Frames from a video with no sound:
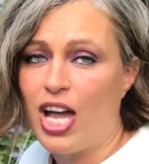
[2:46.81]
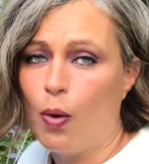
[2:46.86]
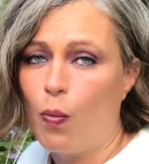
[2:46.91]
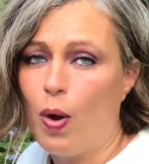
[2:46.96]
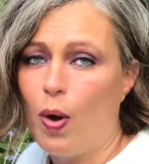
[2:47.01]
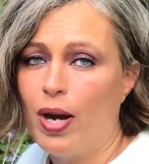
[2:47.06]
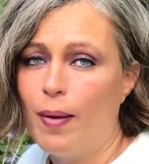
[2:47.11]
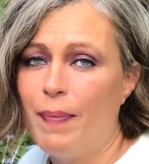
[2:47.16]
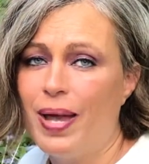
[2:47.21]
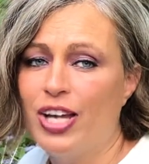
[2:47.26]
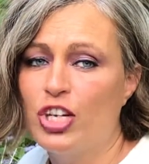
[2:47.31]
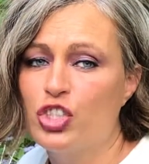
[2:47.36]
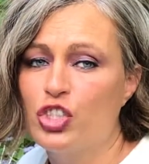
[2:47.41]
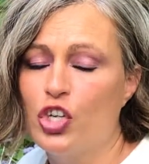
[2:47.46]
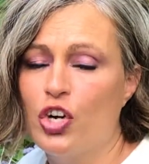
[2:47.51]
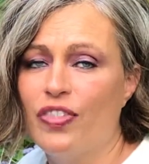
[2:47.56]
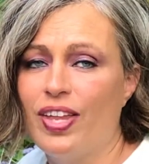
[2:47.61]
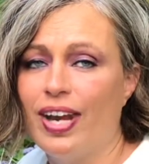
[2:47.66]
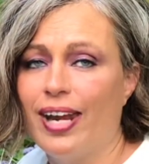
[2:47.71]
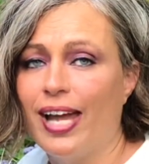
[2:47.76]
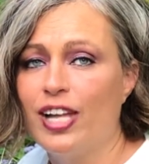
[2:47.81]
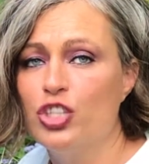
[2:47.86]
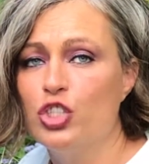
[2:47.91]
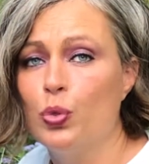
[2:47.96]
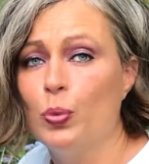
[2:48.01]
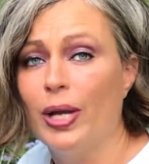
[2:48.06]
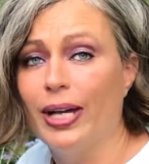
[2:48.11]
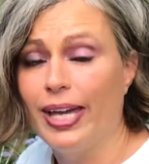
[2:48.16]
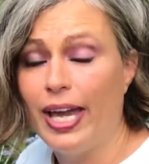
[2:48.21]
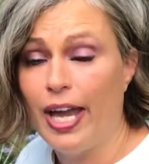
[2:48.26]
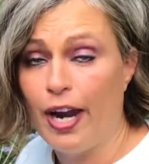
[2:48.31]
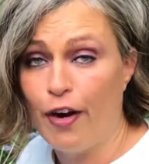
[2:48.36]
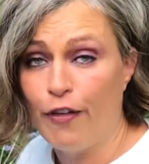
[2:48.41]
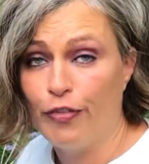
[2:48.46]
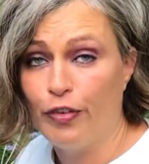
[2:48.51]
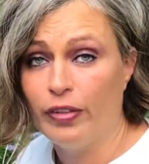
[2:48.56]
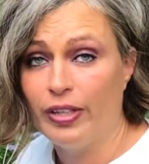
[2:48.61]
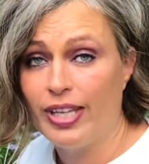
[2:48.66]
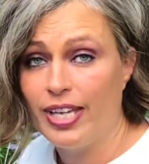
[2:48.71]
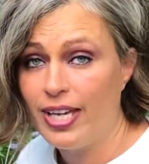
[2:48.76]
I wanna make sure that I do it
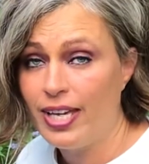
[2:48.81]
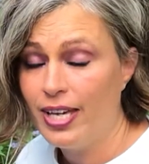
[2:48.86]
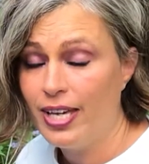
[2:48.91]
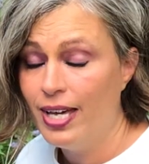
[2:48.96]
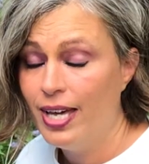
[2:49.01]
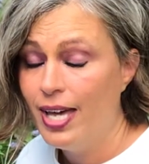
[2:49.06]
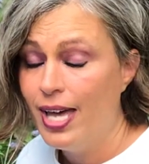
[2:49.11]
carefully